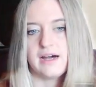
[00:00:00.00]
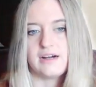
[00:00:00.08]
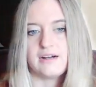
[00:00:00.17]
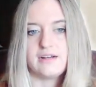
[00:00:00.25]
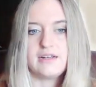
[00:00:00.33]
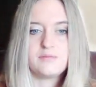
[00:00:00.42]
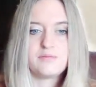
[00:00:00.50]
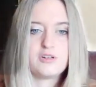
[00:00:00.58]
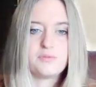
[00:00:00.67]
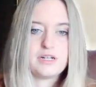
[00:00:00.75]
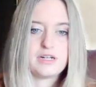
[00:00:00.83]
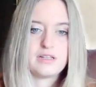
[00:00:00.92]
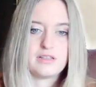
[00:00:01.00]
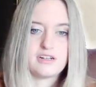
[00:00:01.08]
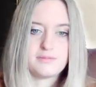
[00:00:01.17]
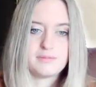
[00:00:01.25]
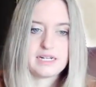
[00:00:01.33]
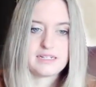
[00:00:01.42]
an appropriate
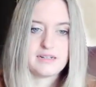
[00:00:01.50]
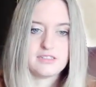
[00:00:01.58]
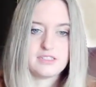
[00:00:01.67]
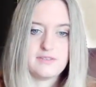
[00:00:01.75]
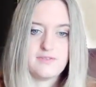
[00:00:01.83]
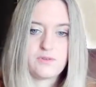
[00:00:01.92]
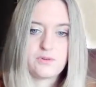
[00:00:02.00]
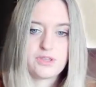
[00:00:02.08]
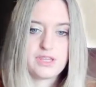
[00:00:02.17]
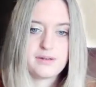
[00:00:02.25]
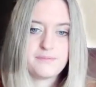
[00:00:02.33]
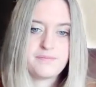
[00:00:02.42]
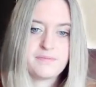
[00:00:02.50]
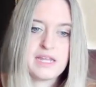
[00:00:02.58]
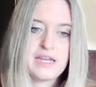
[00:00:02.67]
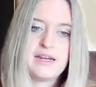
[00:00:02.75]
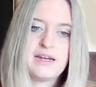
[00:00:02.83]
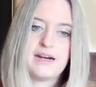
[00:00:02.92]
alarm technology for them.
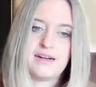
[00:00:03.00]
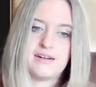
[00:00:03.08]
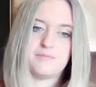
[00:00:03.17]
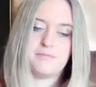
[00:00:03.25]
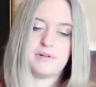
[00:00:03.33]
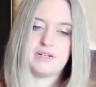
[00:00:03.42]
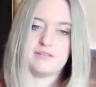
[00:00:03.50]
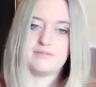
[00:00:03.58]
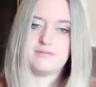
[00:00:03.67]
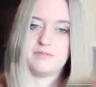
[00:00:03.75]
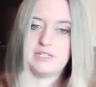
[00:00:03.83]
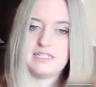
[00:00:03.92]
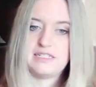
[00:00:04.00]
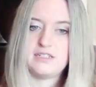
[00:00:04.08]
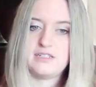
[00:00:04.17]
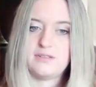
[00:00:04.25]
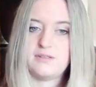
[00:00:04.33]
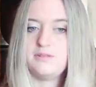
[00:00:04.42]
But we need
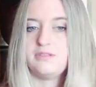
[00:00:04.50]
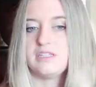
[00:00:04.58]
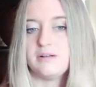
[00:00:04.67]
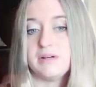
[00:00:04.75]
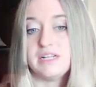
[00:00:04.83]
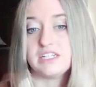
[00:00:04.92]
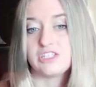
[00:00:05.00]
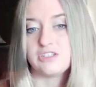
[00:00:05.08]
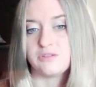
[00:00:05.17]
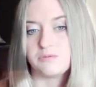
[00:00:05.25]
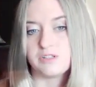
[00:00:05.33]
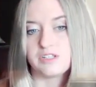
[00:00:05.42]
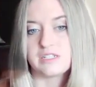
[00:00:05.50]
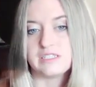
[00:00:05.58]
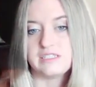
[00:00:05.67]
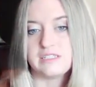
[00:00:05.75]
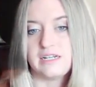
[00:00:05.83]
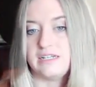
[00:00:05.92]
to do some additional work
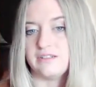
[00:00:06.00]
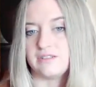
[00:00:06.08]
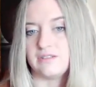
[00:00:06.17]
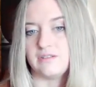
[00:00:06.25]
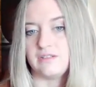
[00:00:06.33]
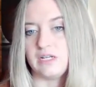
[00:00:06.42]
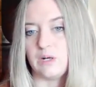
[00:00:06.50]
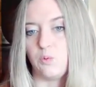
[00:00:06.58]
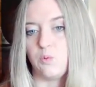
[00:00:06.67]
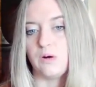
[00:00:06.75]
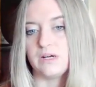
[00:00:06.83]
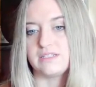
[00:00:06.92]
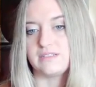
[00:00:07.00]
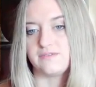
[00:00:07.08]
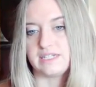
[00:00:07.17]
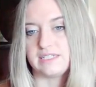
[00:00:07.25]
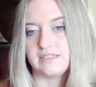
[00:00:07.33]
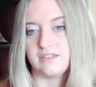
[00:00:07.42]
and study on, what
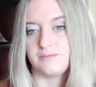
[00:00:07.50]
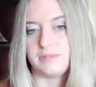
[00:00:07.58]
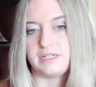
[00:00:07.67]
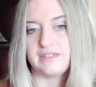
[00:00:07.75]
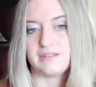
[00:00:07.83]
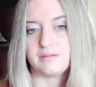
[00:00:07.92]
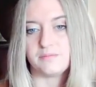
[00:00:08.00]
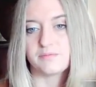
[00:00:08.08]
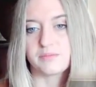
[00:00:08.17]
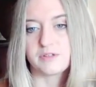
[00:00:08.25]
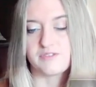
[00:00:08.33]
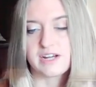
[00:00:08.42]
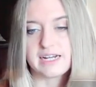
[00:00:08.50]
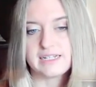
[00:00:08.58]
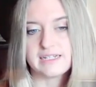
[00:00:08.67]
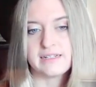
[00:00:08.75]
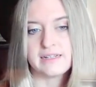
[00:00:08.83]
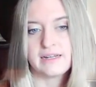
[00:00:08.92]
devices are being
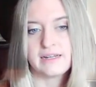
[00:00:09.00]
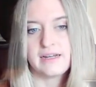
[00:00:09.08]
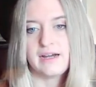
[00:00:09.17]
provided